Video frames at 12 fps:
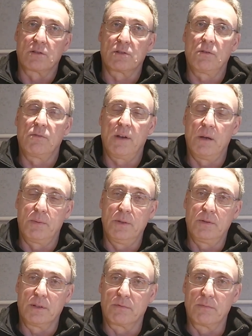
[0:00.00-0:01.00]
It's so
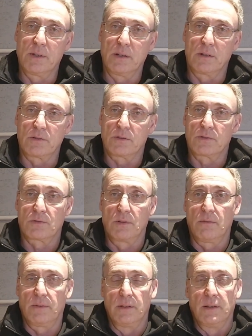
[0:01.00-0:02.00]
therapeutic for me. I just
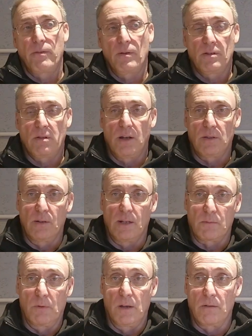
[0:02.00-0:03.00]
love it. So I started doing it
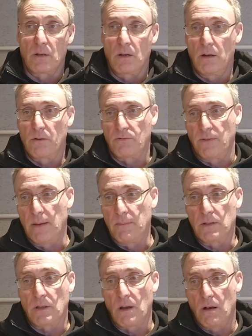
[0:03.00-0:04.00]
to my own cars,
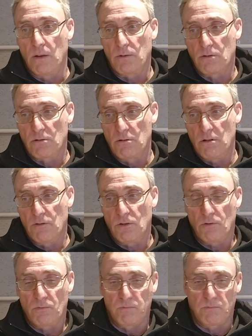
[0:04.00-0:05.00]
family's cars, and I
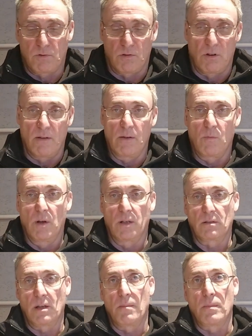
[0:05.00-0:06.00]
just slowly
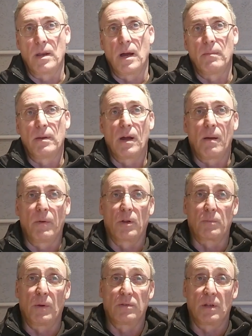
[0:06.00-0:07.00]
worked up and up and up. And I
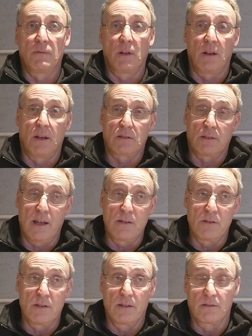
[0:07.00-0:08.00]
suppose over the last
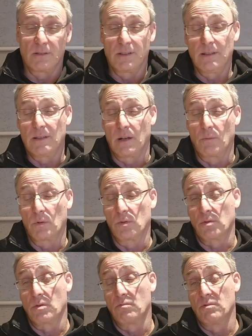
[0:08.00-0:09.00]
10 years, the detailing world
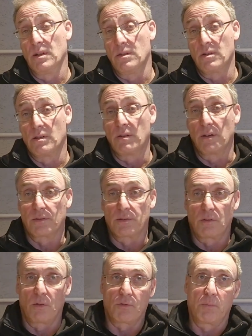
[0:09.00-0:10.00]
has got really serious.
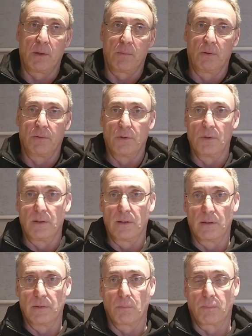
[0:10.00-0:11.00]
Lots of people are doing
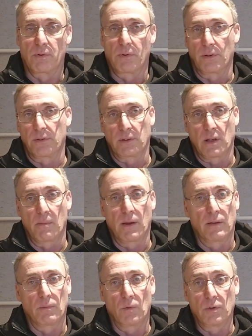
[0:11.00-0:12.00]
it, and the products that come
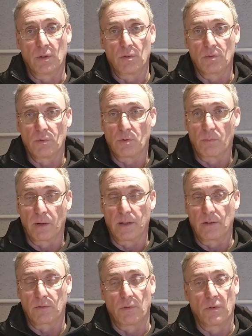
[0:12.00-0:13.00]
out and what you can do to paint
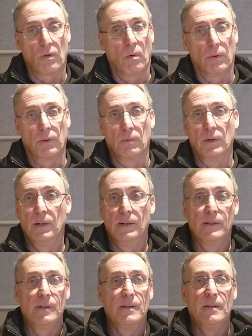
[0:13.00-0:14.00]
is phenomenal.
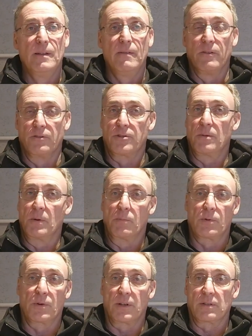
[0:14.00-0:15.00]
There's so many
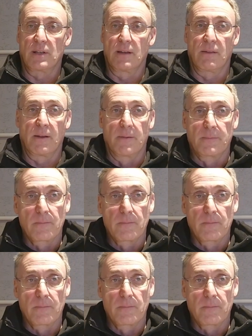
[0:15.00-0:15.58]
products out there.